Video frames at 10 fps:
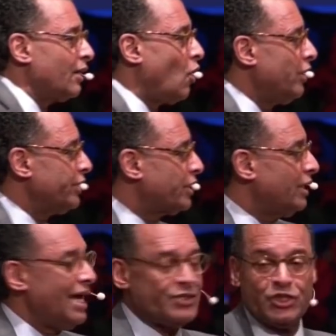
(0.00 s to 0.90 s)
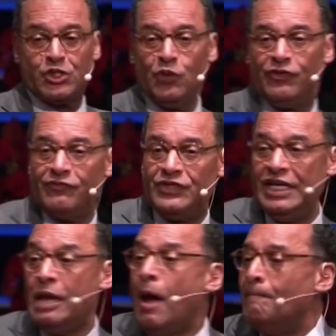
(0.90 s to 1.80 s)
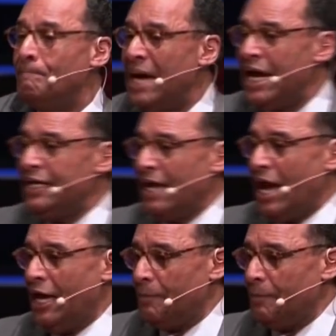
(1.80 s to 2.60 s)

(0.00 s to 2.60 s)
according to Colossians 2:15, made a